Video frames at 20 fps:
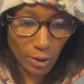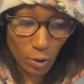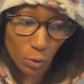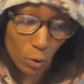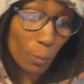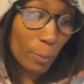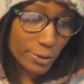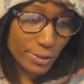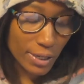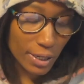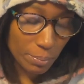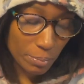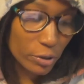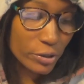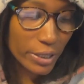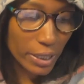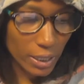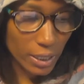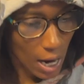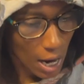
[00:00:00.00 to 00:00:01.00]
almost like
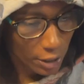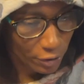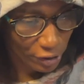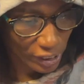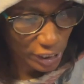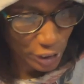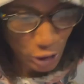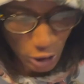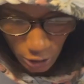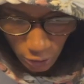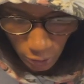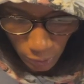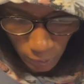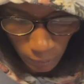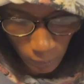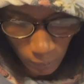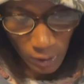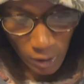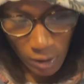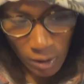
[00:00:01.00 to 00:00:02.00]
building in a concrete
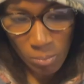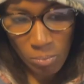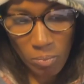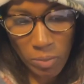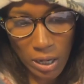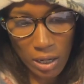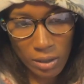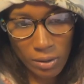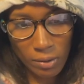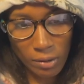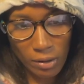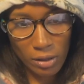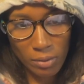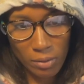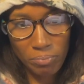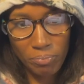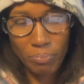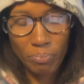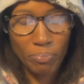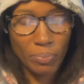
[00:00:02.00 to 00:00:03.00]
jungle, but
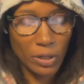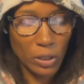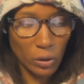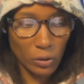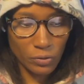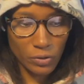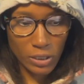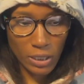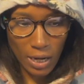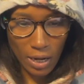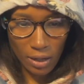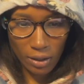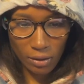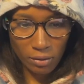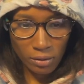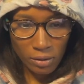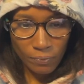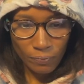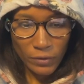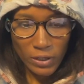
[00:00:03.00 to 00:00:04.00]
building
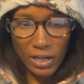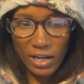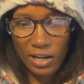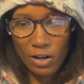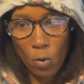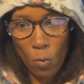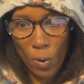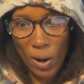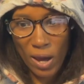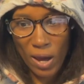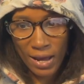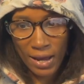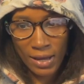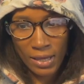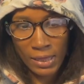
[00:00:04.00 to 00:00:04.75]
in a way